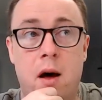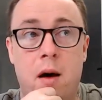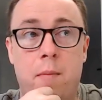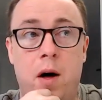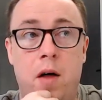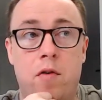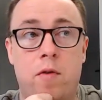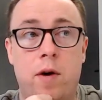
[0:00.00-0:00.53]

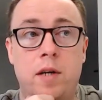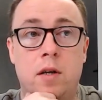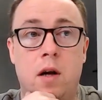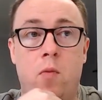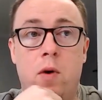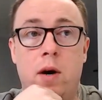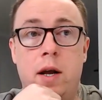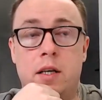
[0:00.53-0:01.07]
But the reason I
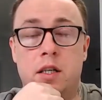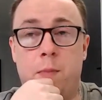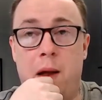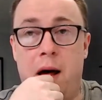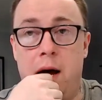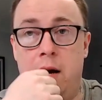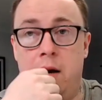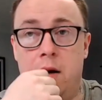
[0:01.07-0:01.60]
wouldn't
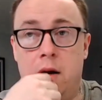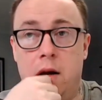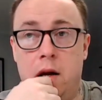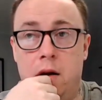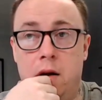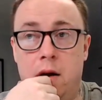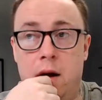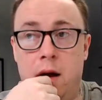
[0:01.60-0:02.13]
explain
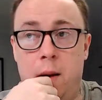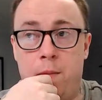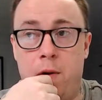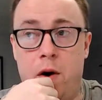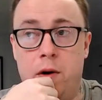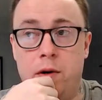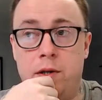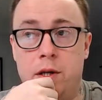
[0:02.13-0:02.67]

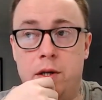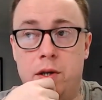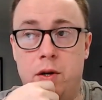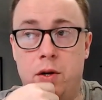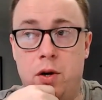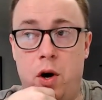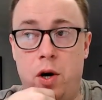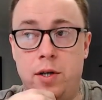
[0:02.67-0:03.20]
hypnosis
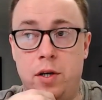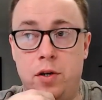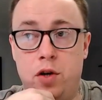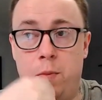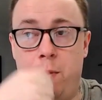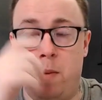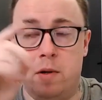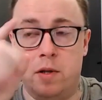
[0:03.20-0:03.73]
and coaching
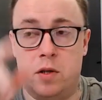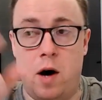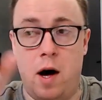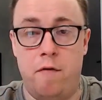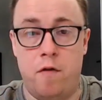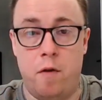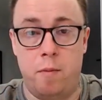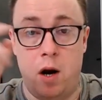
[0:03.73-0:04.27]
to people,
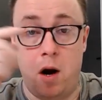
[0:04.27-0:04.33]
aside from,